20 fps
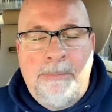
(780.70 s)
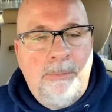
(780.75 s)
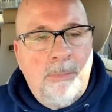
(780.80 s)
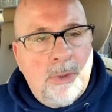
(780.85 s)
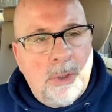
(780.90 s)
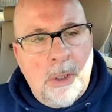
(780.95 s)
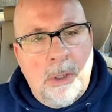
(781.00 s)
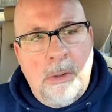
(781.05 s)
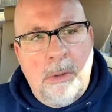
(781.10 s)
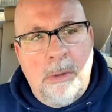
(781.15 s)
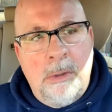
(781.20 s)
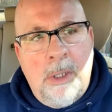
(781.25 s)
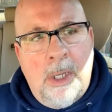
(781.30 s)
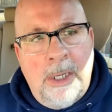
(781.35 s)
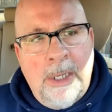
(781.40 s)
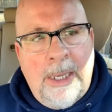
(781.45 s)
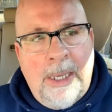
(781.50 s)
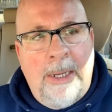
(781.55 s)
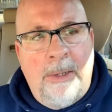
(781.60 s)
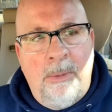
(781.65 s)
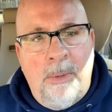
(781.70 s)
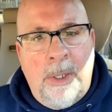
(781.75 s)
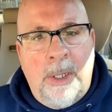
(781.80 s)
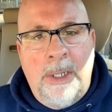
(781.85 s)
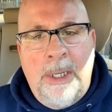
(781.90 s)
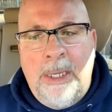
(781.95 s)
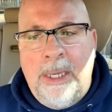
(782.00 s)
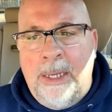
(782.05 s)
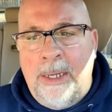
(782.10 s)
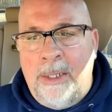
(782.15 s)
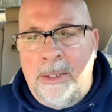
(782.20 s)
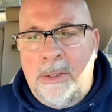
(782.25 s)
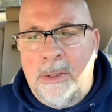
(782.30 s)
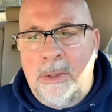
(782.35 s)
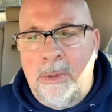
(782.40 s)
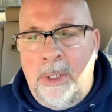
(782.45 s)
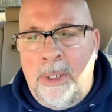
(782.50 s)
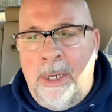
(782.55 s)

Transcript: So again, we're going to get into